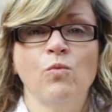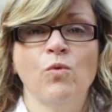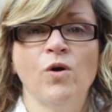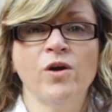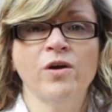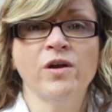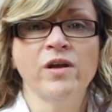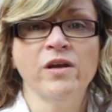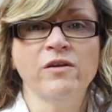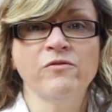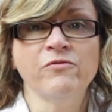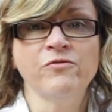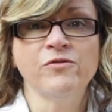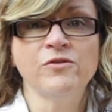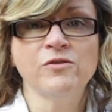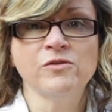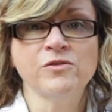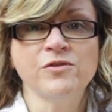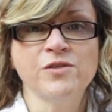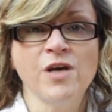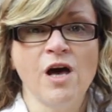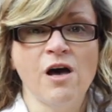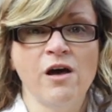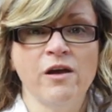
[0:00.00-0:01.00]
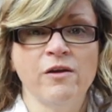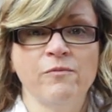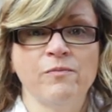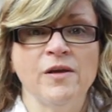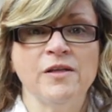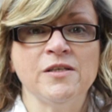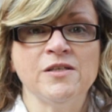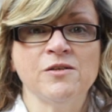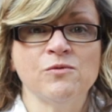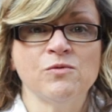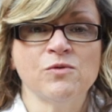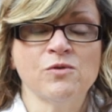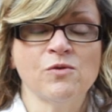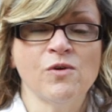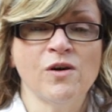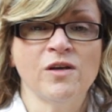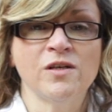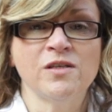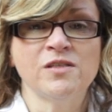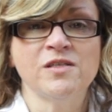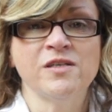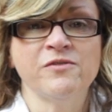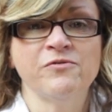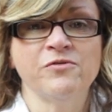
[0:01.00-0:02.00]
Working full-time meant it was
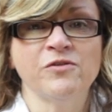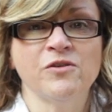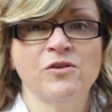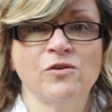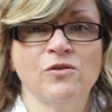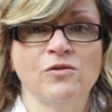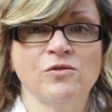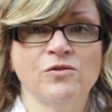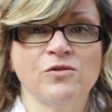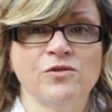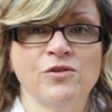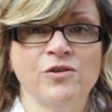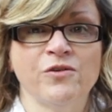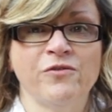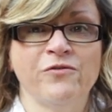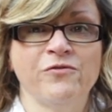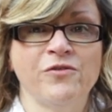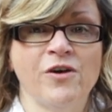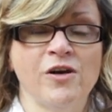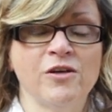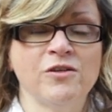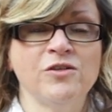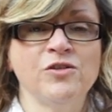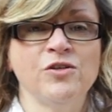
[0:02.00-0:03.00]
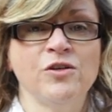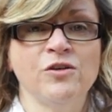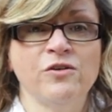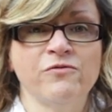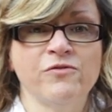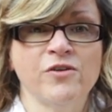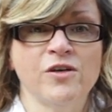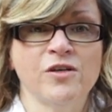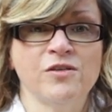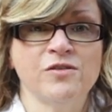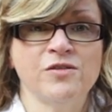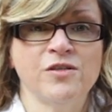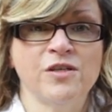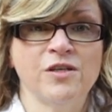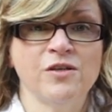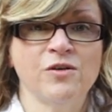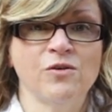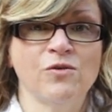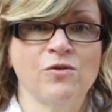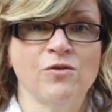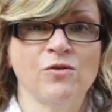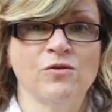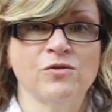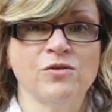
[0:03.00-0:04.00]
quite difficult to find a university
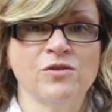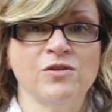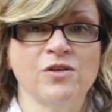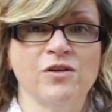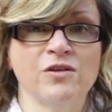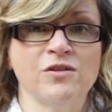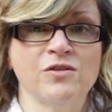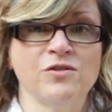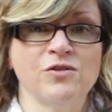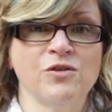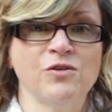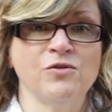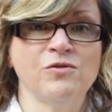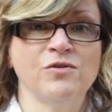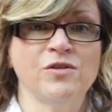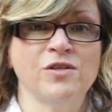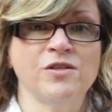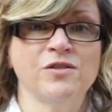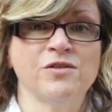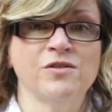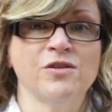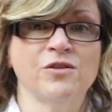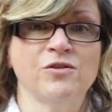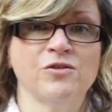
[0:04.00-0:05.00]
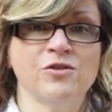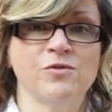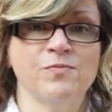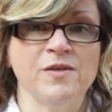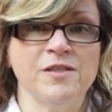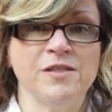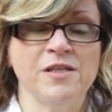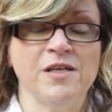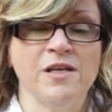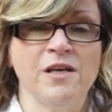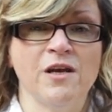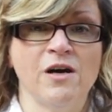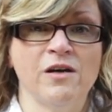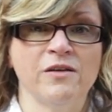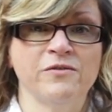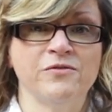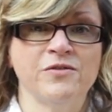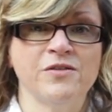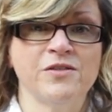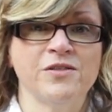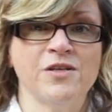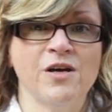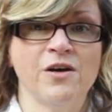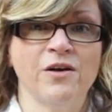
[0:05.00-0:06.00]
course that suited such a busy
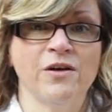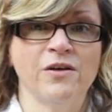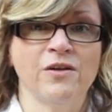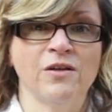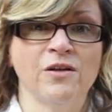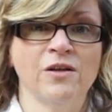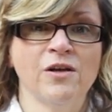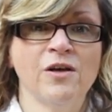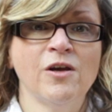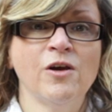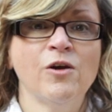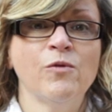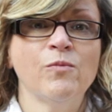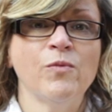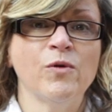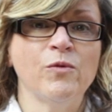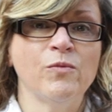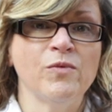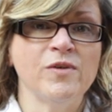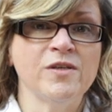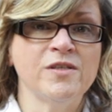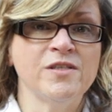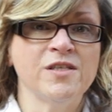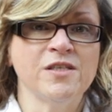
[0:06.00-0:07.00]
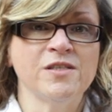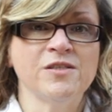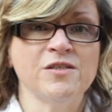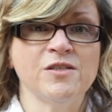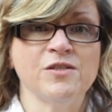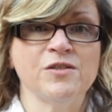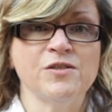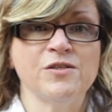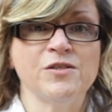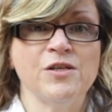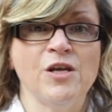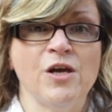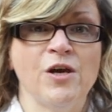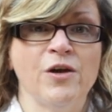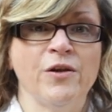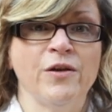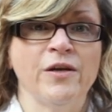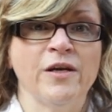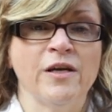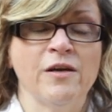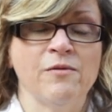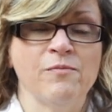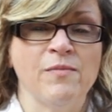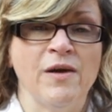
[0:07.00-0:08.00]
lifestyle, but with the distance
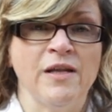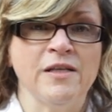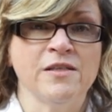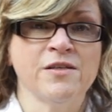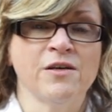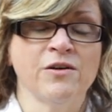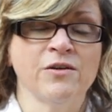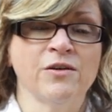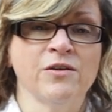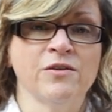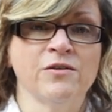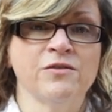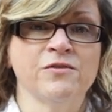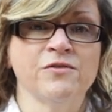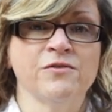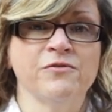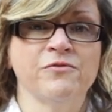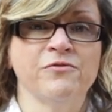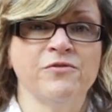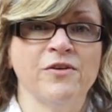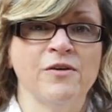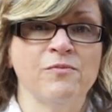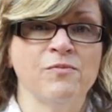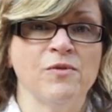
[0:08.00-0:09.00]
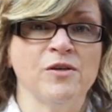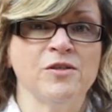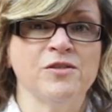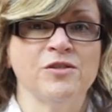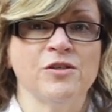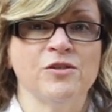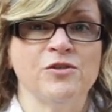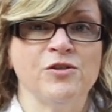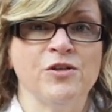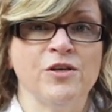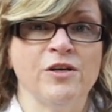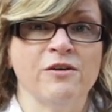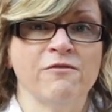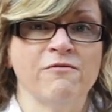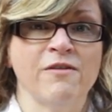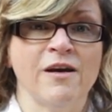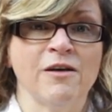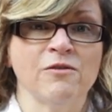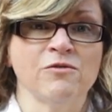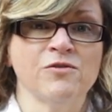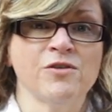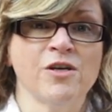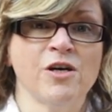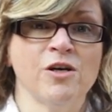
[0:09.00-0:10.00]
learning it meant I could fit my studying
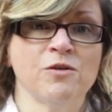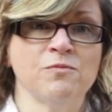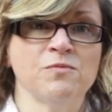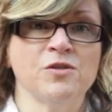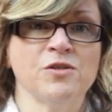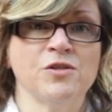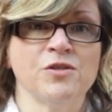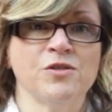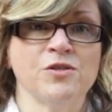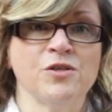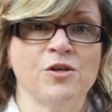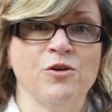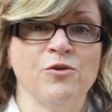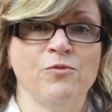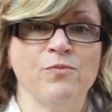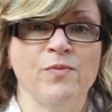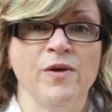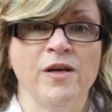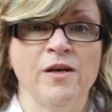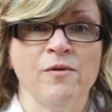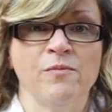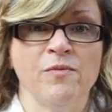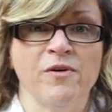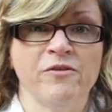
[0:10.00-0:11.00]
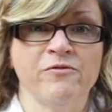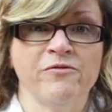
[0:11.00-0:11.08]
around times to suit me and my